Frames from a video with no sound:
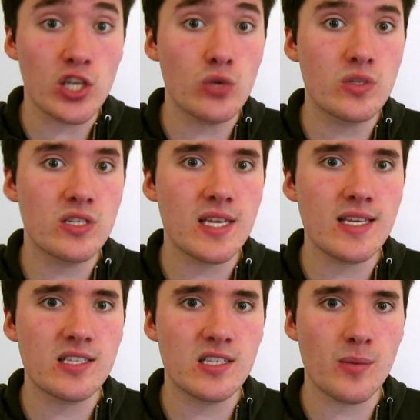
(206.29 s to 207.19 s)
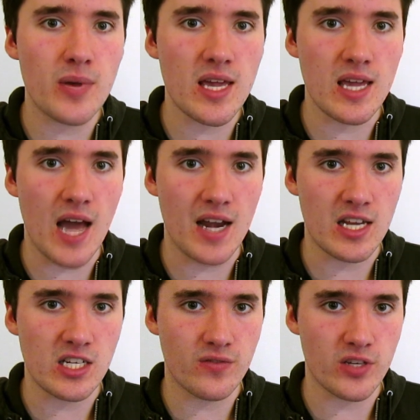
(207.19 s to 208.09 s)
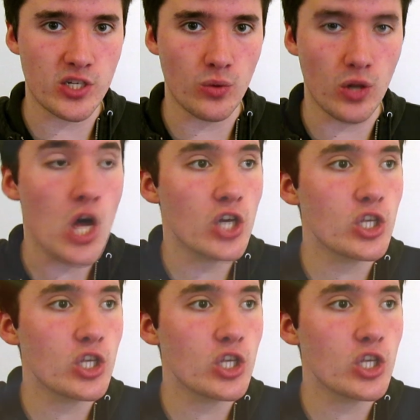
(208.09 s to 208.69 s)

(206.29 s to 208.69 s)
you cease to be an individual.